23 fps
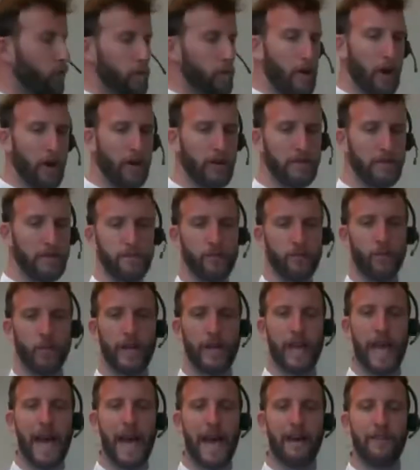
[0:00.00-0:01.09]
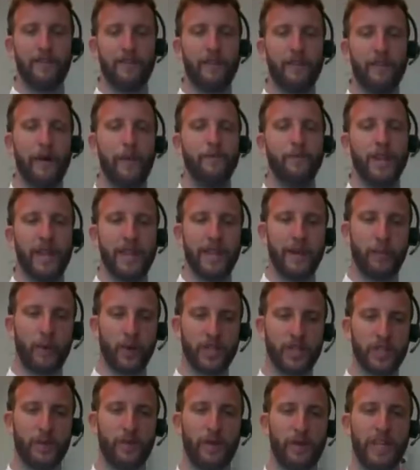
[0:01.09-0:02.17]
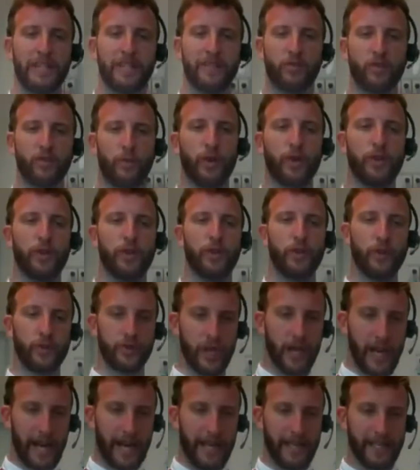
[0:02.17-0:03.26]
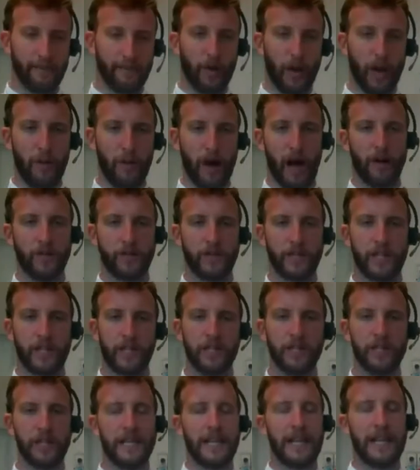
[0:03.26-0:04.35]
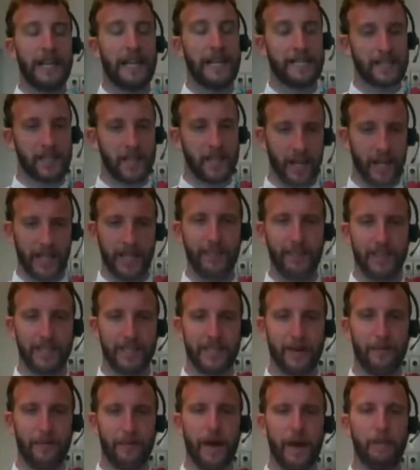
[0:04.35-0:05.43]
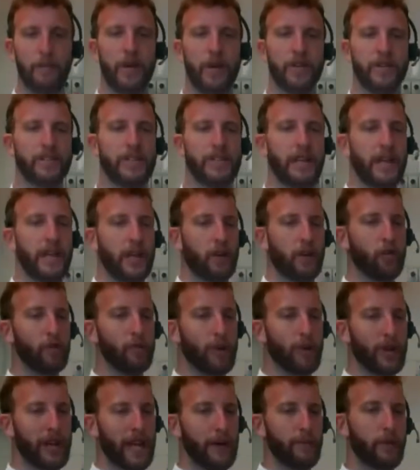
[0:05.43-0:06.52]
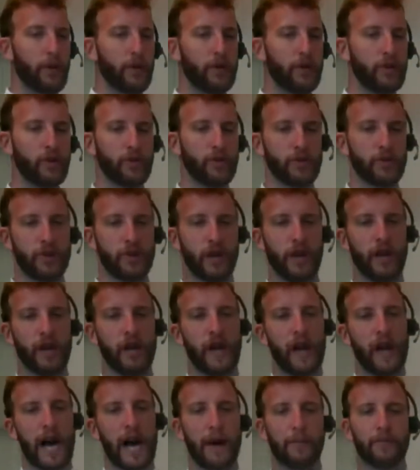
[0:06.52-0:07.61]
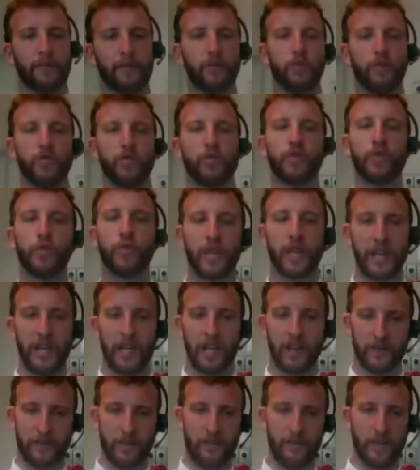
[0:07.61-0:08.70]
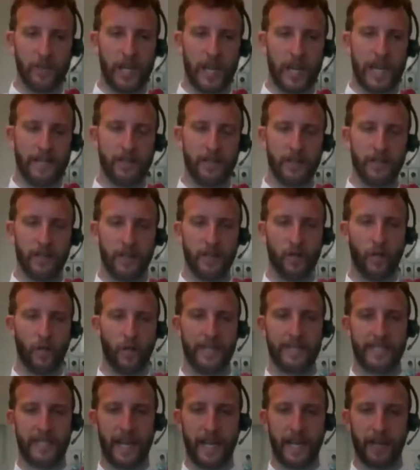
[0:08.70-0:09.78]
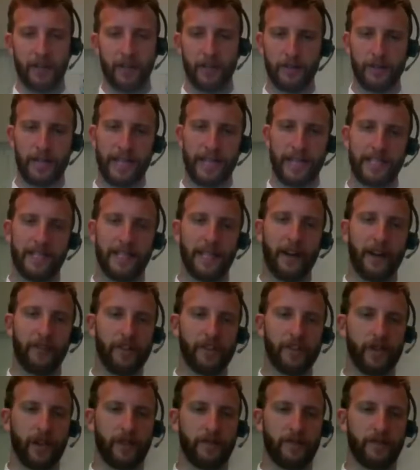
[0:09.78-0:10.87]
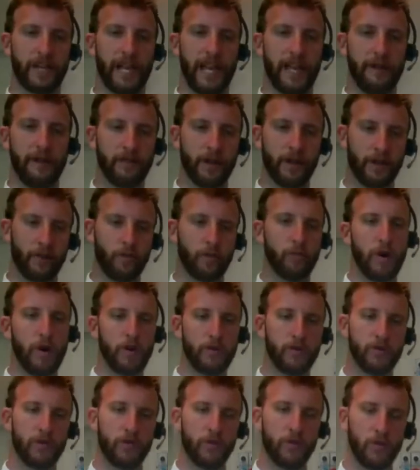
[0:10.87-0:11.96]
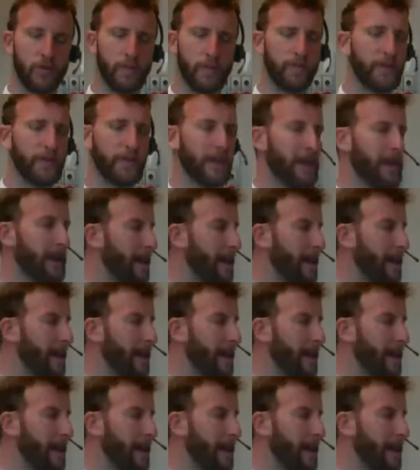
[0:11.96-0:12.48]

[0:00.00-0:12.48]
CUBo, we have the possibility to produce a small amount. Let's start giving some numbers. CUBo can produce up to 2 kilos of gelato in one cycle. That's the reason of the name, CUBo 2.